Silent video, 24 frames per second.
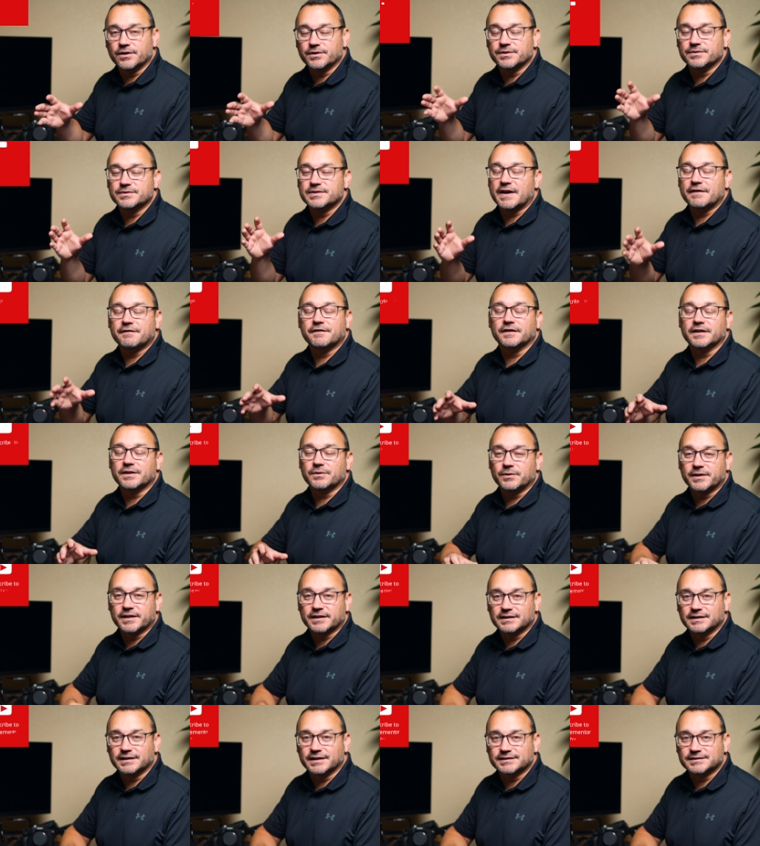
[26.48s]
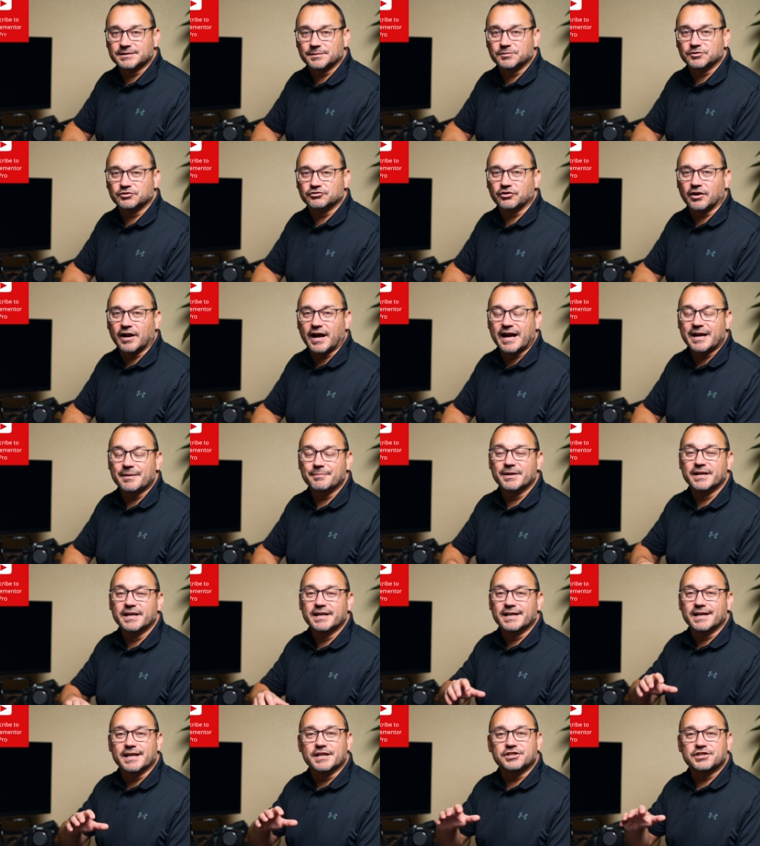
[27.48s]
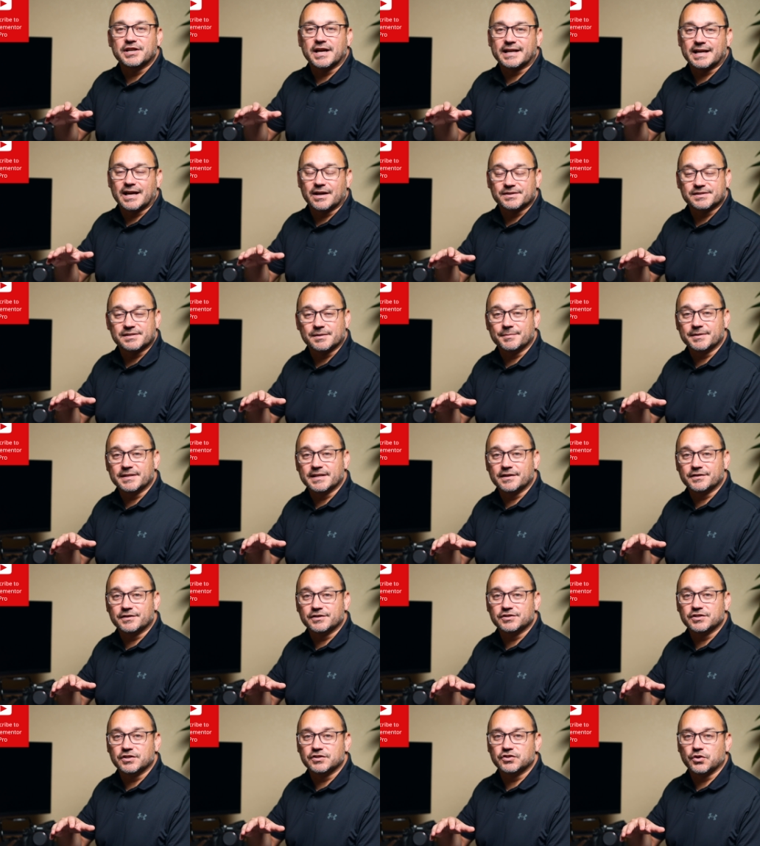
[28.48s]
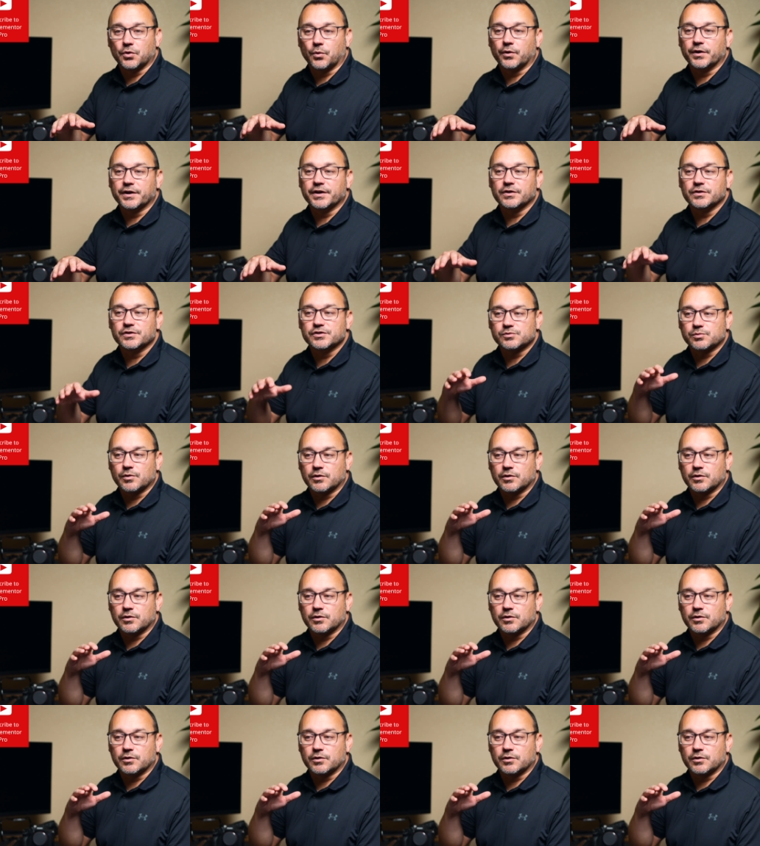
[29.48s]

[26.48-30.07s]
you definitely want to click subscribe and check out some of the other tutorials.